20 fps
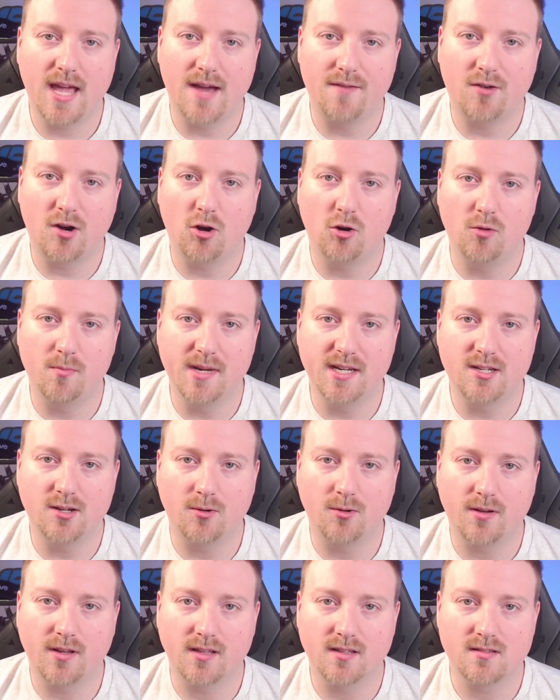our OMI
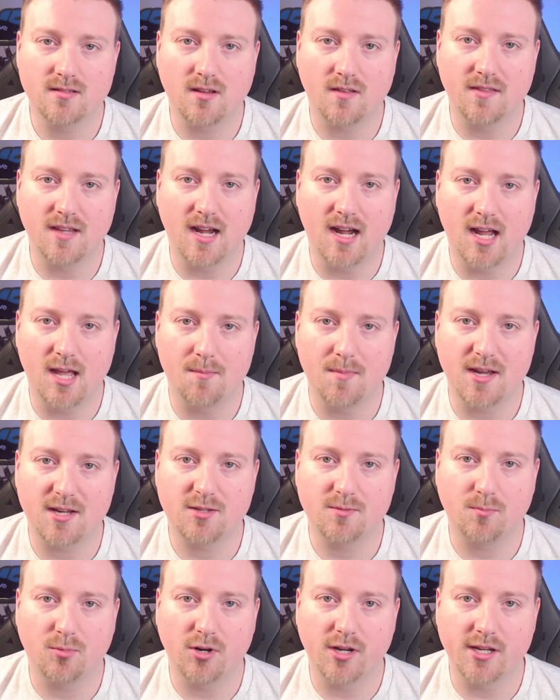tokens on the
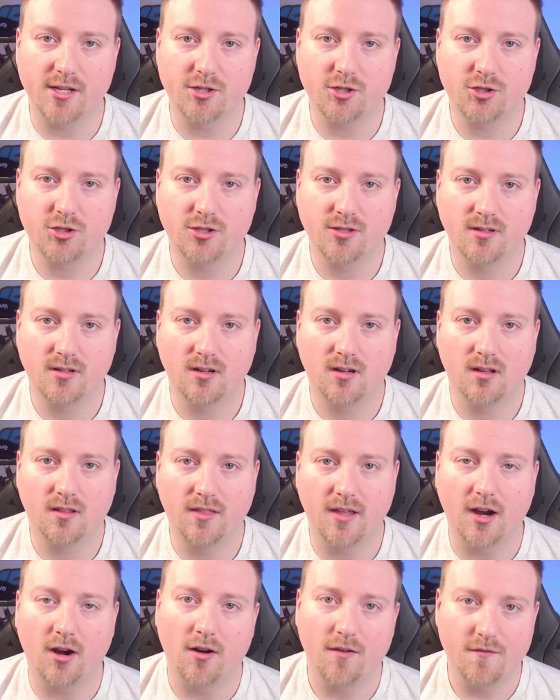IMX bridge,
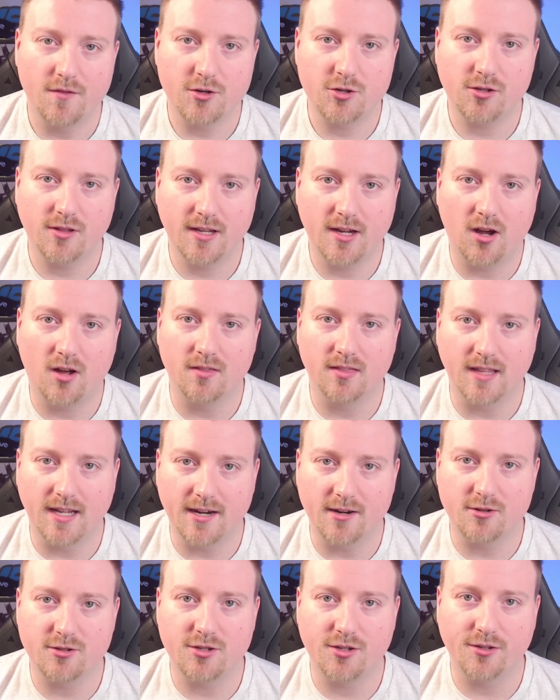they are officially on
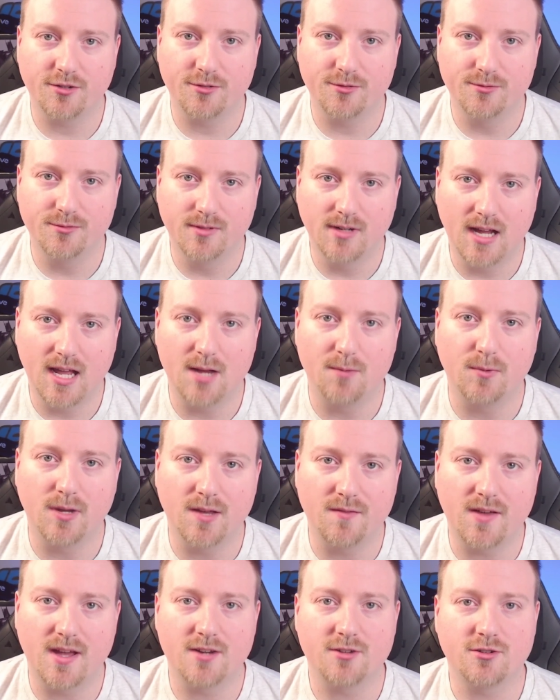Layer 2, and we
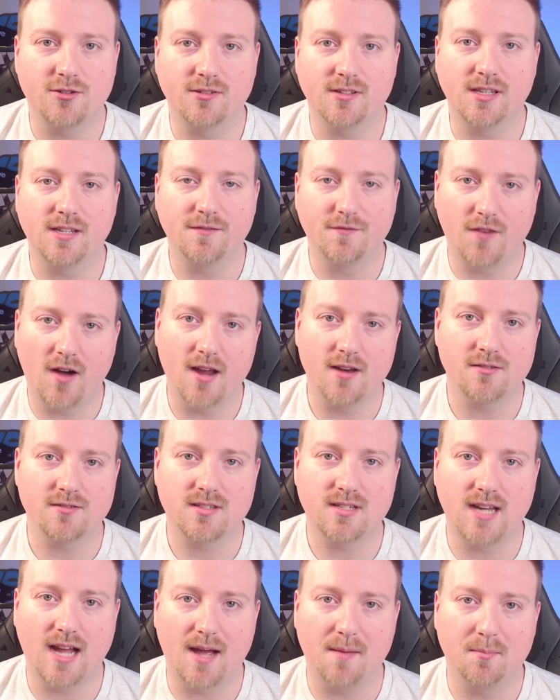have entered the final
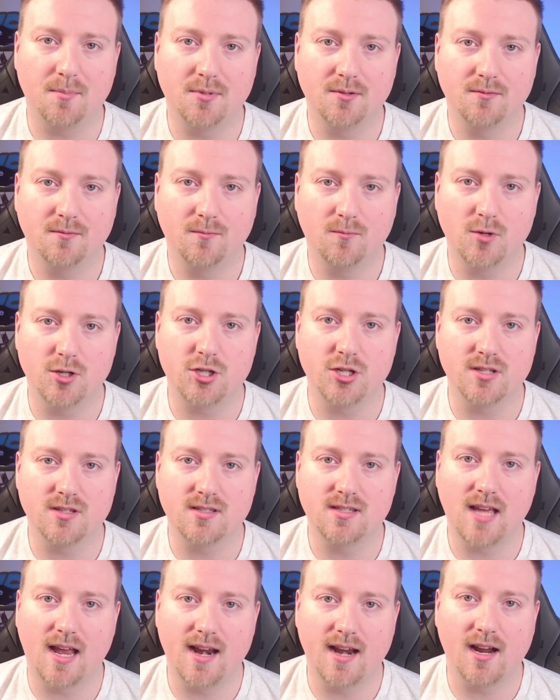step, which is
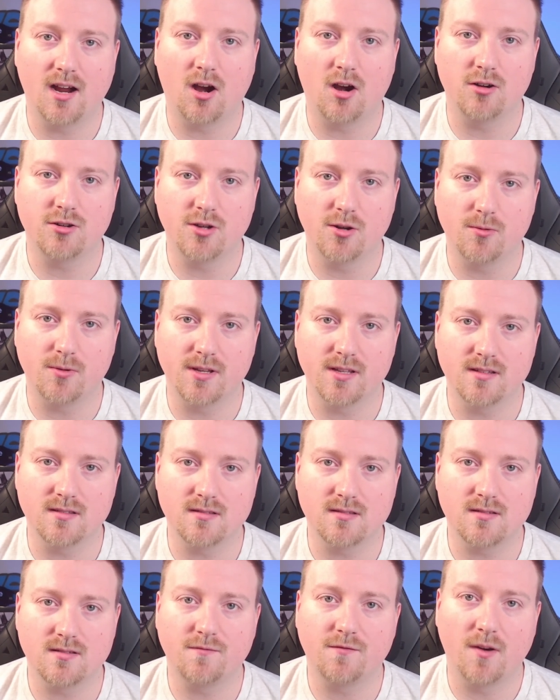sending our
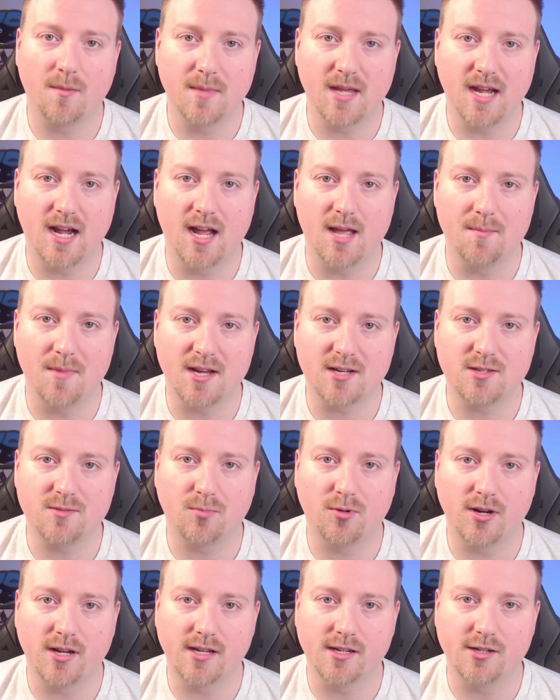tokens from the IMX
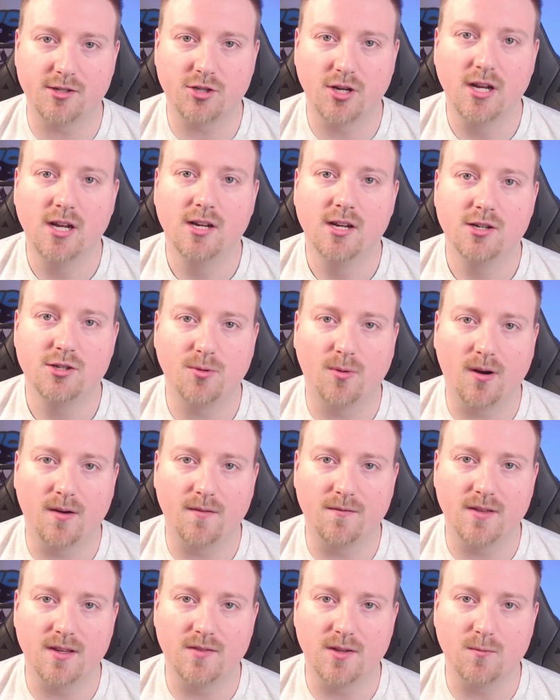bridge to our
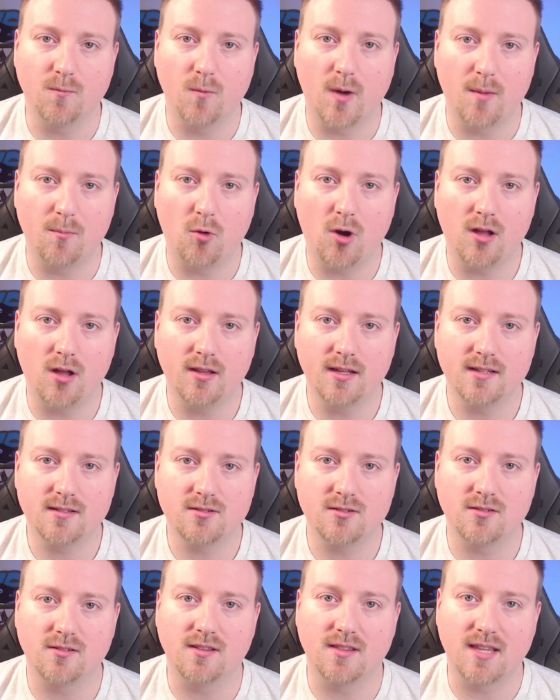VeVe web wallet
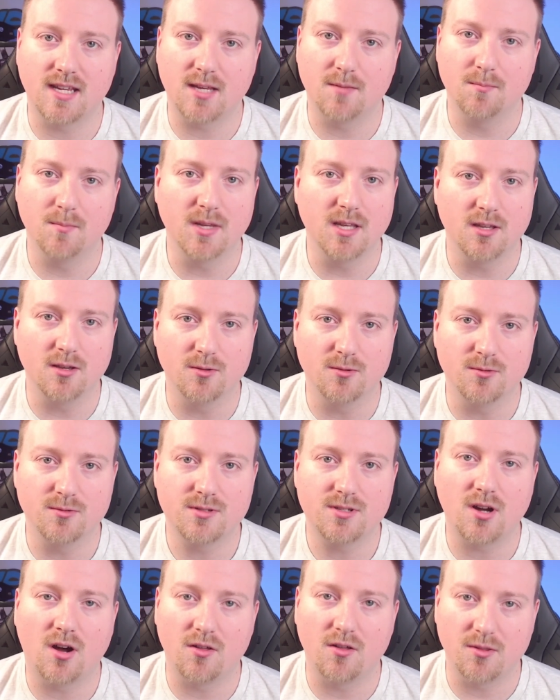so that they can be
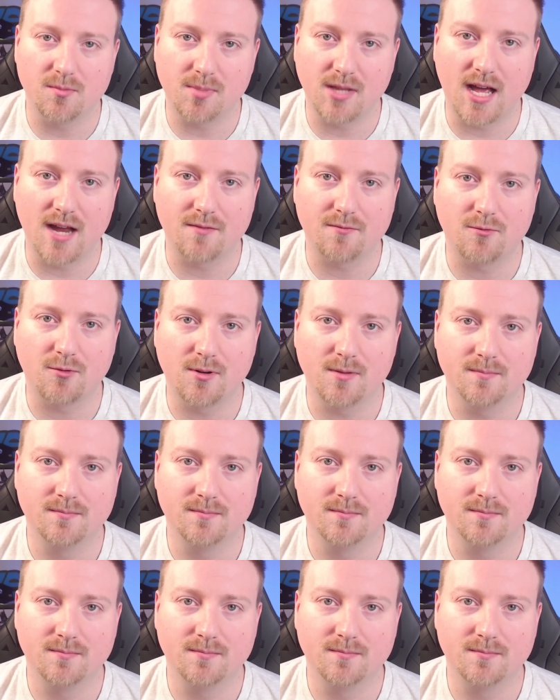used on the platform.